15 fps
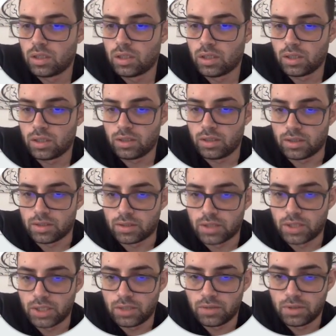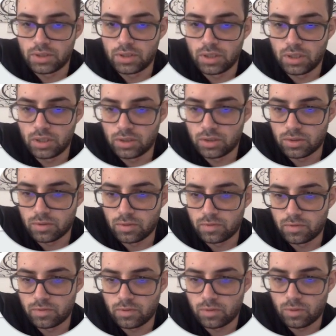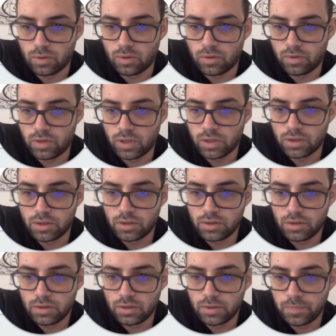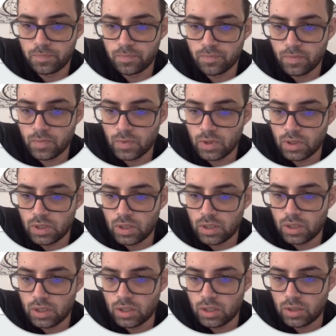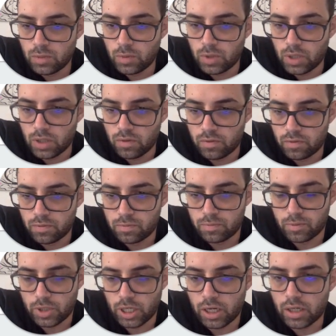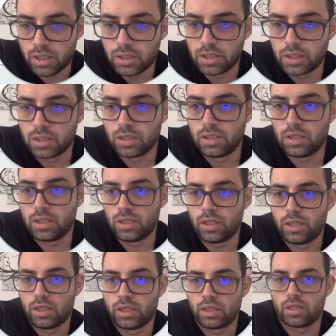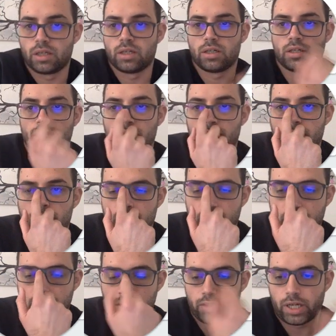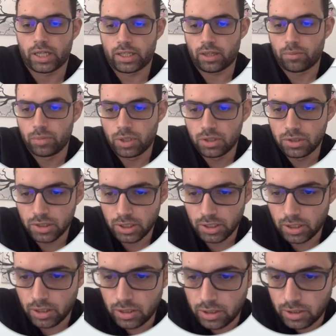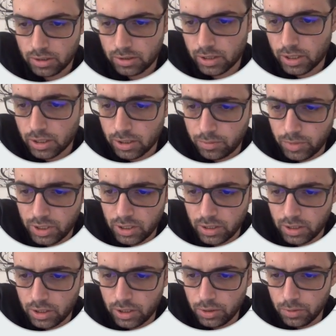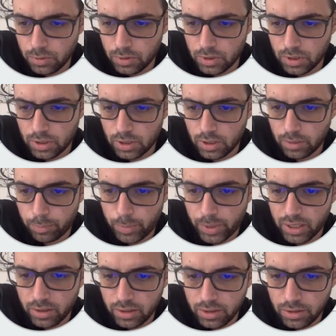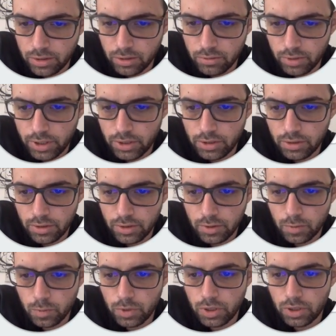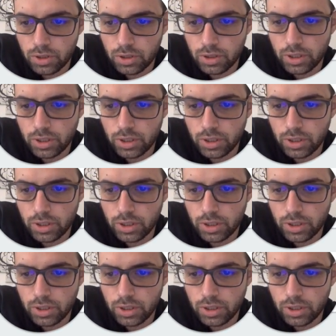and yes here is the list of all the functions we have regarding the uh, React App Builder that I uh, immediately used are the paddle integrations, which